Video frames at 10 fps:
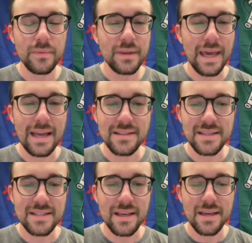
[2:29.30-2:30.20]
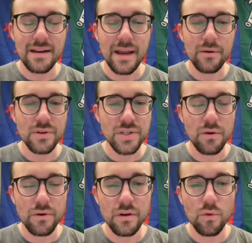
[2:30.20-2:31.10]
Kansas State,
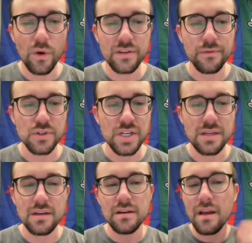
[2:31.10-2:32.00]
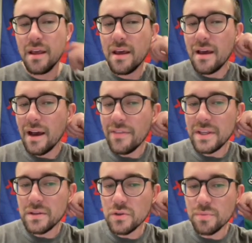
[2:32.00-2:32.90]
Arizona, West Virginia. I
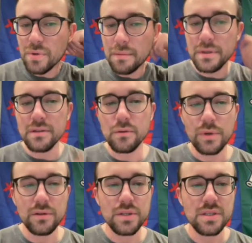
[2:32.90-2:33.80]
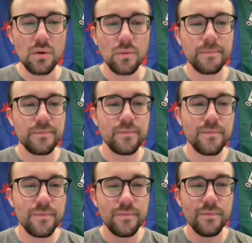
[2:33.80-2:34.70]
think those are probably the realistic
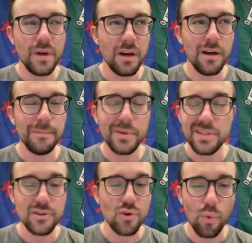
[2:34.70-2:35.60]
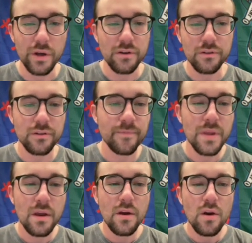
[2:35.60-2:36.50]
potential winners
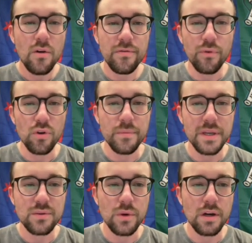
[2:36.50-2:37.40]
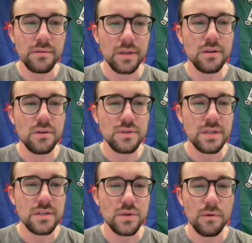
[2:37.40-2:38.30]
for the Big 12. The good news
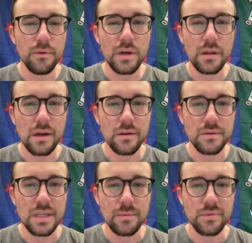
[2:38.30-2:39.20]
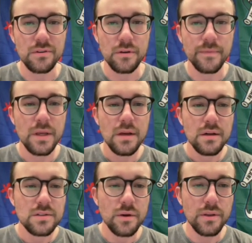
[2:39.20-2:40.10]
is you avoid a lot of those teams. So
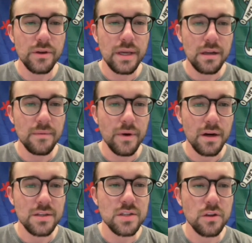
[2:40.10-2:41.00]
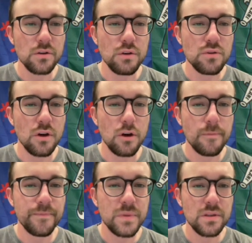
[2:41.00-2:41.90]
let's go ahead and look at it. All right, Southern
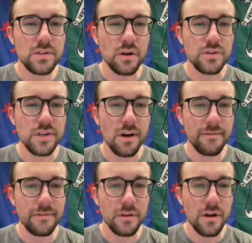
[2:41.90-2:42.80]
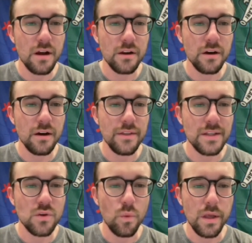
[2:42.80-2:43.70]
Utah starts you off in the non-con.
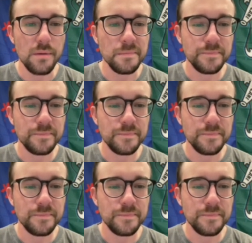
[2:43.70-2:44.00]
That's a win.